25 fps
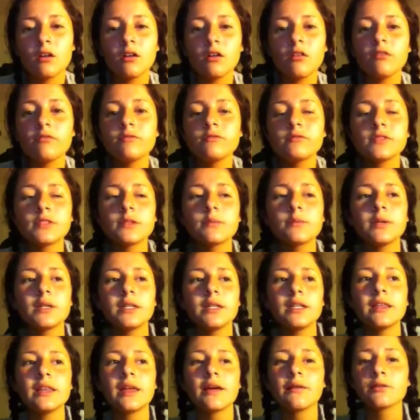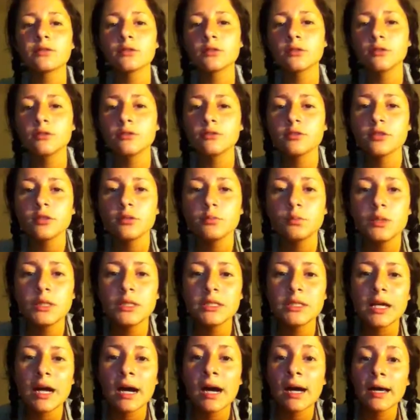of somebody that was close to me
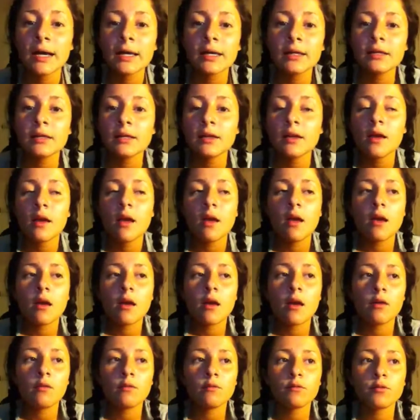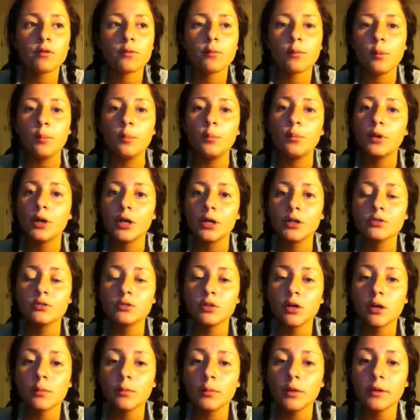died from a brain
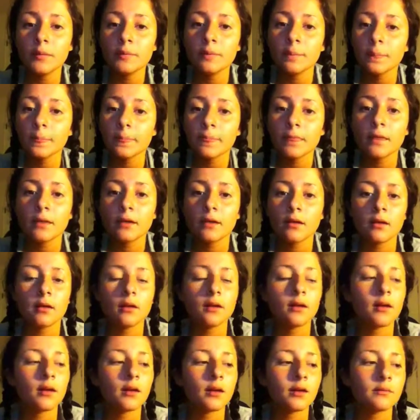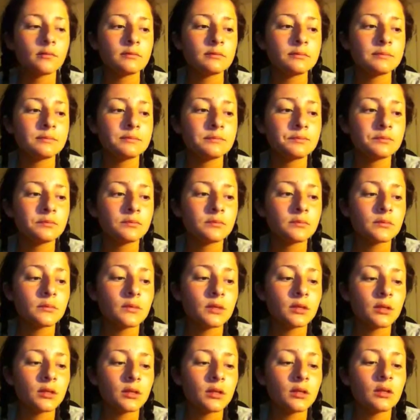trauma. Um,
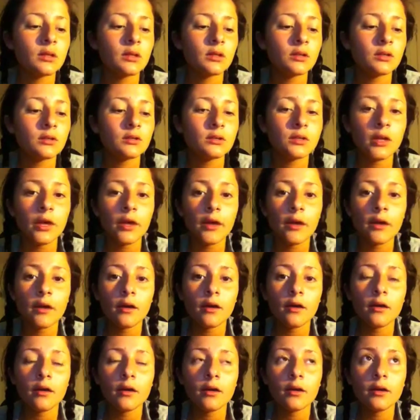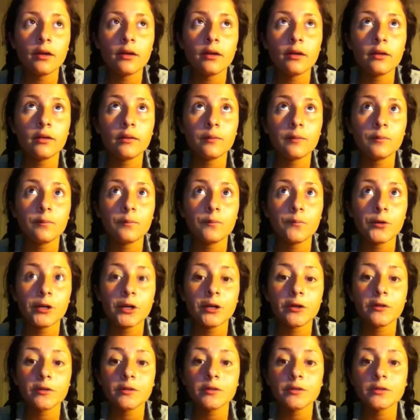so yeah, um, what
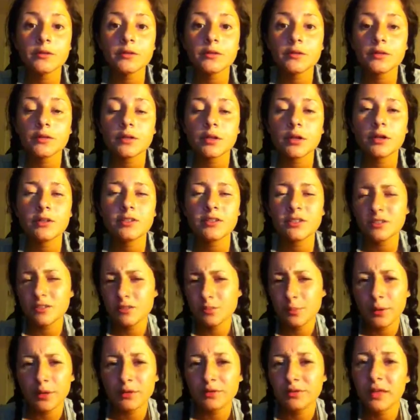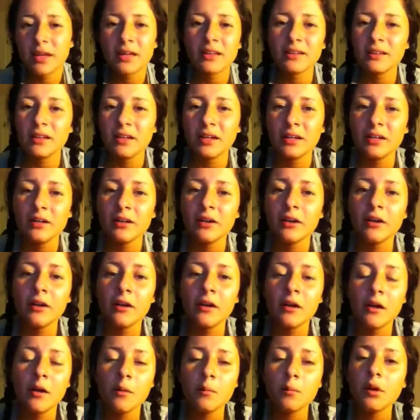else? I'll talk about that later.
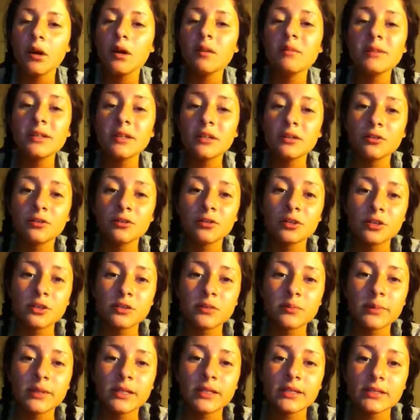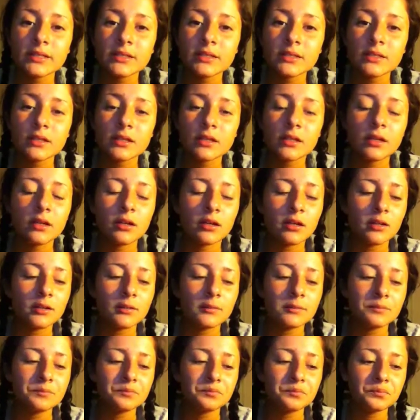Probably on Christmas.
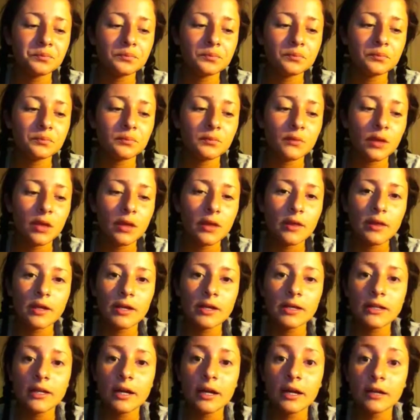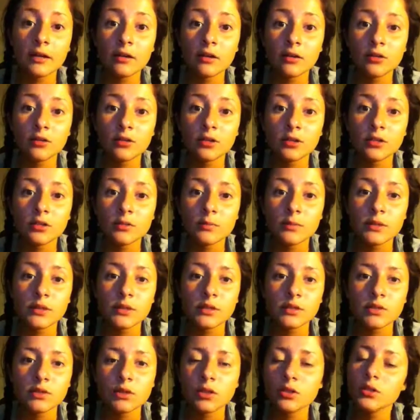Um, he died on Christmas,
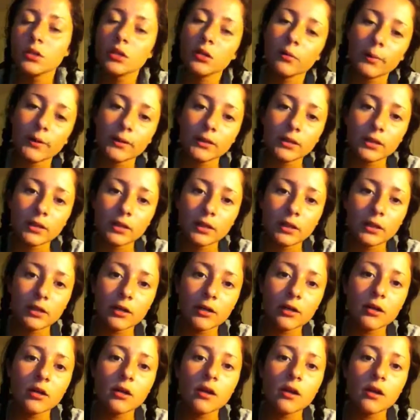so I'll talk about that later.